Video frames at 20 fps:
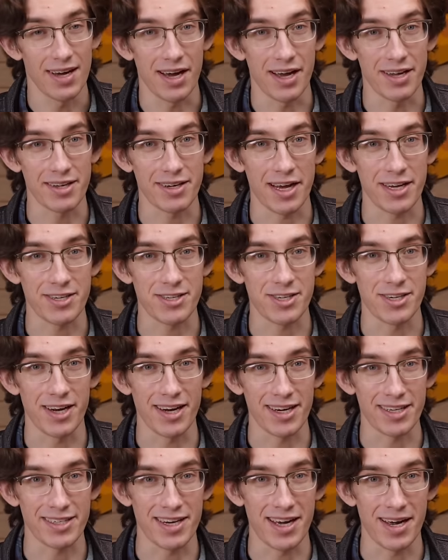I'll catch you
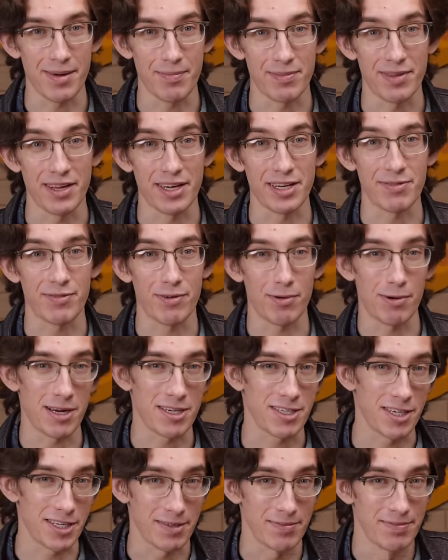next time. Thank you for watching.